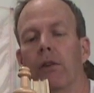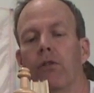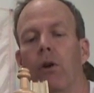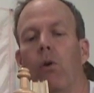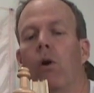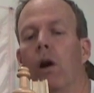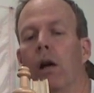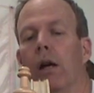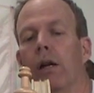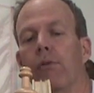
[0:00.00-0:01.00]
so
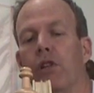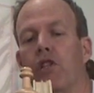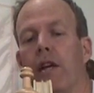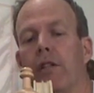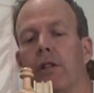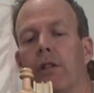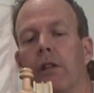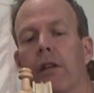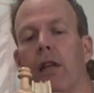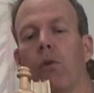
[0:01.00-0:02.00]
if we change it to
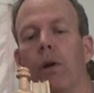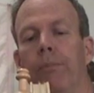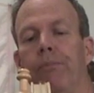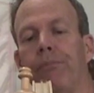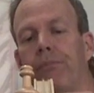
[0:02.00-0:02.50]
the other one,